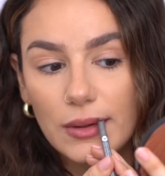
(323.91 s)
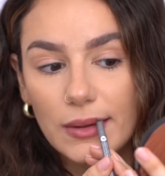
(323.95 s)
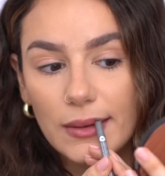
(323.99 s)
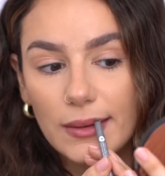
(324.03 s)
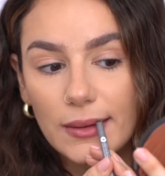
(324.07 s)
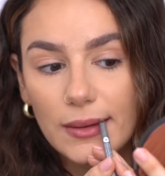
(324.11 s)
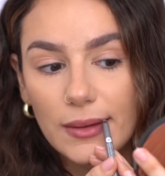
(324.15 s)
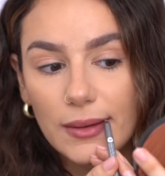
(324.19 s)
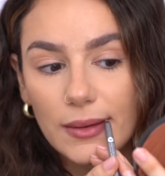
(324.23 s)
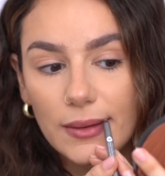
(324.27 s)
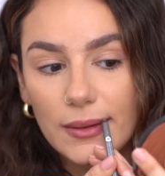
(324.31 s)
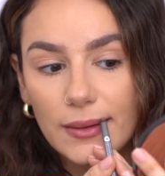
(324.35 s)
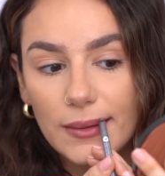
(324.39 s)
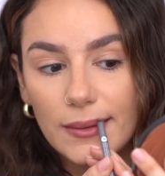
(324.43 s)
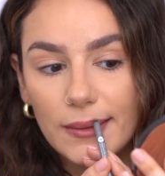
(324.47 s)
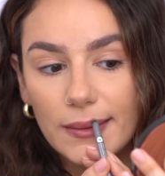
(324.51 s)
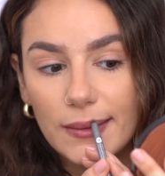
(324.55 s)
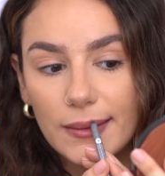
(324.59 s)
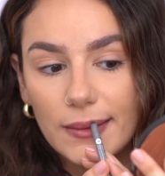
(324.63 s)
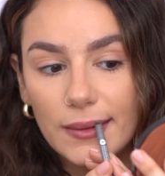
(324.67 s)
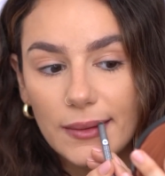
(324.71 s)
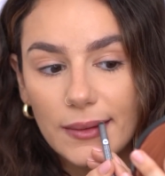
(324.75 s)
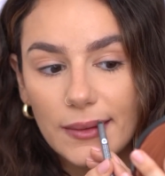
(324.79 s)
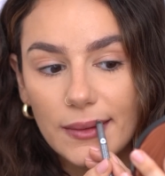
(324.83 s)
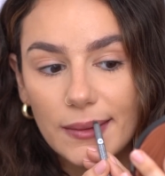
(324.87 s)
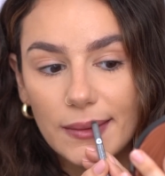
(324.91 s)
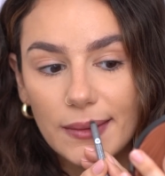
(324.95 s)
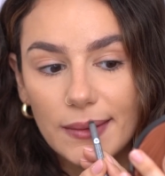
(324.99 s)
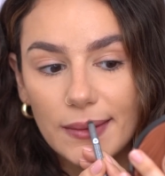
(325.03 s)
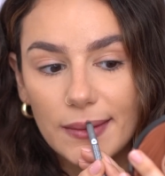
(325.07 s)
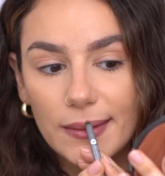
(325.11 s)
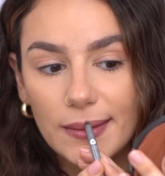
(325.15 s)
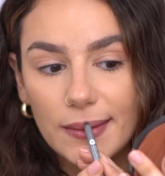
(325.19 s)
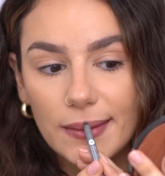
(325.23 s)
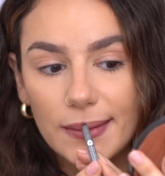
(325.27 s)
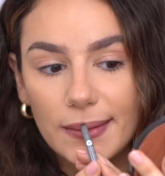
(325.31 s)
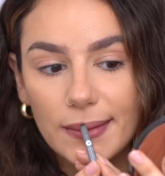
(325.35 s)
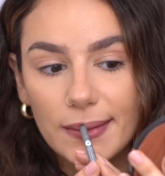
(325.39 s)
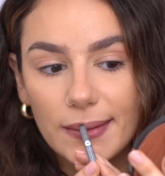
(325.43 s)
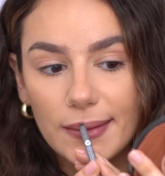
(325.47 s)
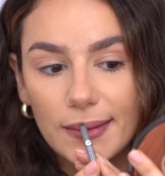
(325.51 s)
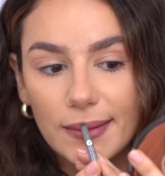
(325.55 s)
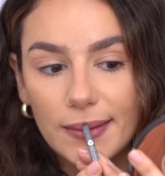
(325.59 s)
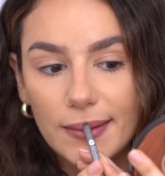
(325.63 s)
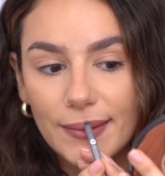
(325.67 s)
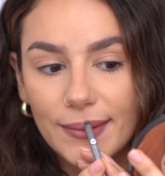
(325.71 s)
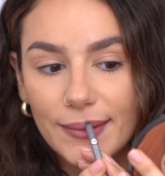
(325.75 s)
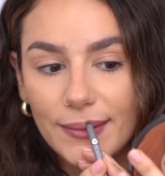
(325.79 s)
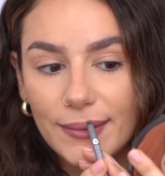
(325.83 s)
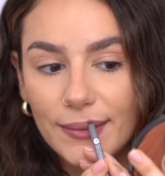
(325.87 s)
I think if you have
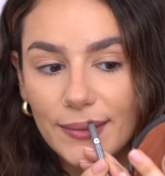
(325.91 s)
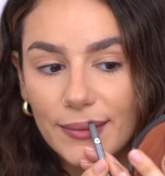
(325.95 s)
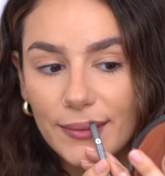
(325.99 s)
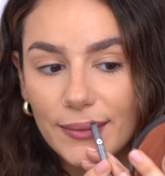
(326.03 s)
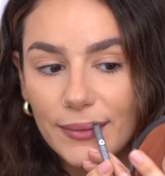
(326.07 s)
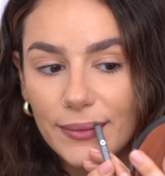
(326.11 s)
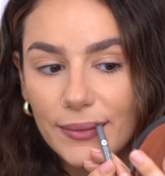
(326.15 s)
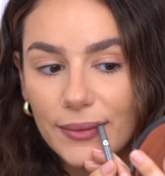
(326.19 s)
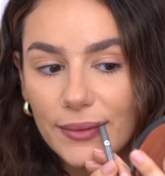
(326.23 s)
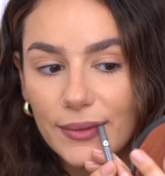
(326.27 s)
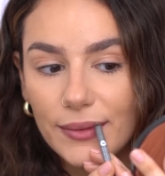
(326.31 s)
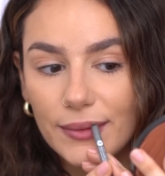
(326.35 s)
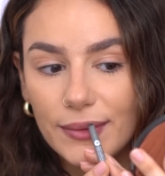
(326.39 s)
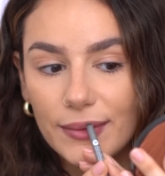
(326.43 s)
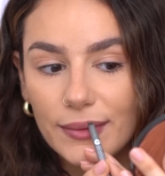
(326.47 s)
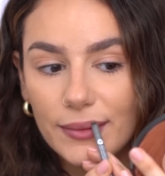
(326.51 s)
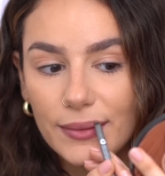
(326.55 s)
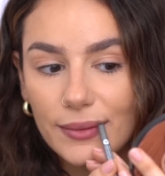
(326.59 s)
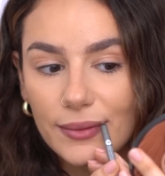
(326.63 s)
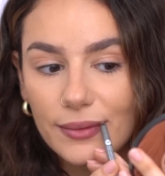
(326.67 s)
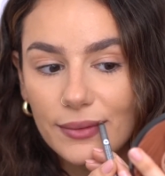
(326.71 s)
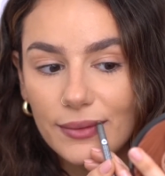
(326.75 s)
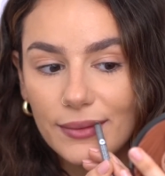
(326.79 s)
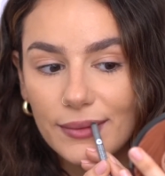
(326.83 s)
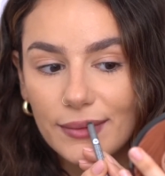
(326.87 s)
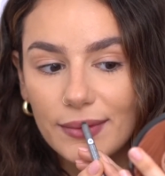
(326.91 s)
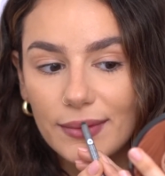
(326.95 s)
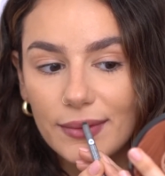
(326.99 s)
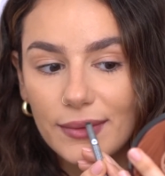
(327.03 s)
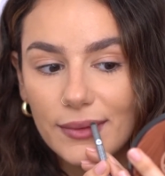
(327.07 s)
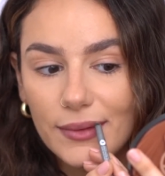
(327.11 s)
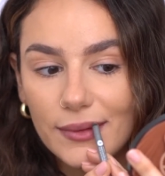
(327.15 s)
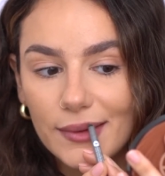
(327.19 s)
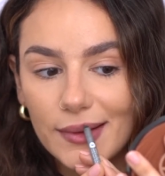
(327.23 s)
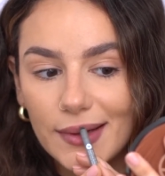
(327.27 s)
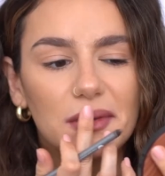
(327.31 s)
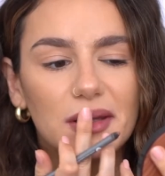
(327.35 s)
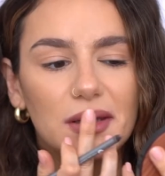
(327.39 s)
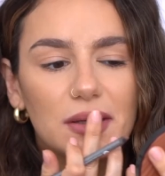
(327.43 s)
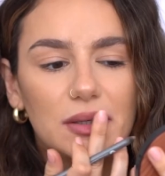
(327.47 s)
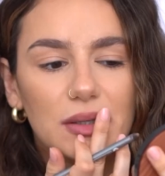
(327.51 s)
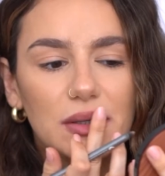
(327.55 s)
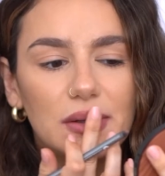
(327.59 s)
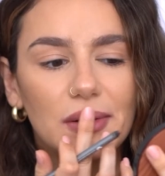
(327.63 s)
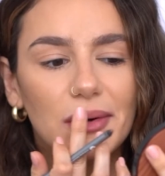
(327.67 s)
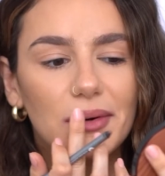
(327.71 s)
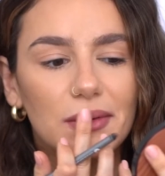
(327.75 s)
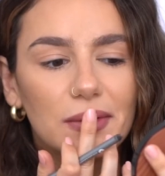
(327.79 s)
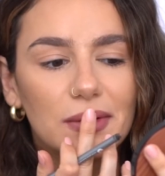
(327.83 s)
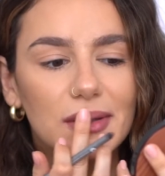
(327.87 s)
very defined lips, you probably
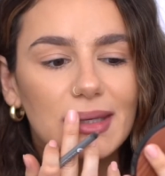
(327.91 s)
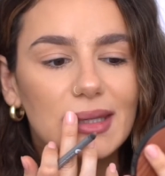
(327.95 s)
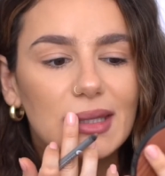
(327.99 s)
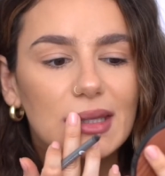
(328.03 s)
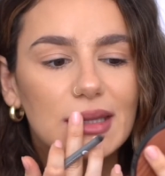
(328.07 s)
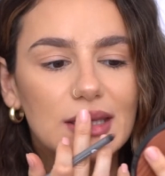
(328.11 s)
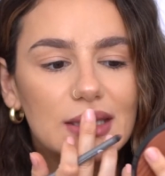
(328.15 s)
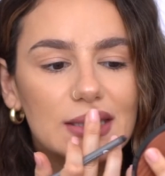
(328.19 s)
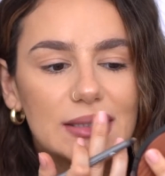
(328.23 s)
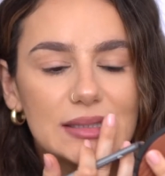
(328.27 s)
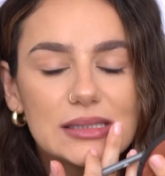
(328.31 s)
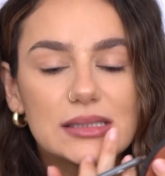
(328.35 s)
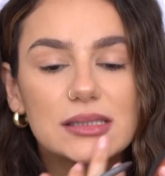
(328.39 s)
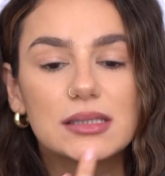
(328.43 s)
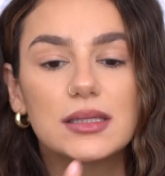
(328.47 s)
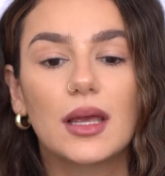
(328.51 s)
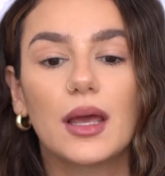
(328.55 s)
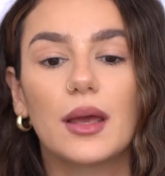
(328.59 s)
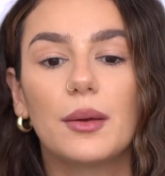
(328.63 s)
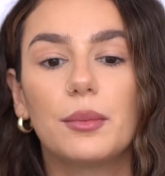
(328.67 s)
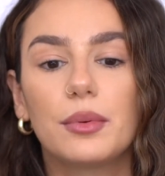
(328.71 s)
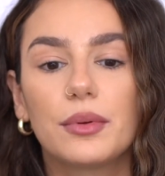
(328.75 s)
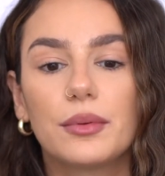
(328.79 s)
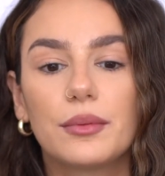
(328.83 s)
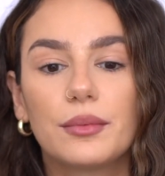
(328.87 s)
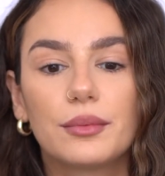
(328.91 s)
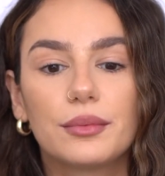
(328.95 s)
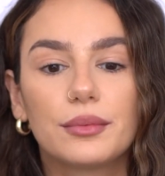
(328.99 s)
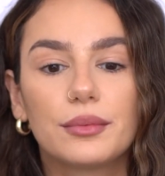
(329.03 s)
don't need this step.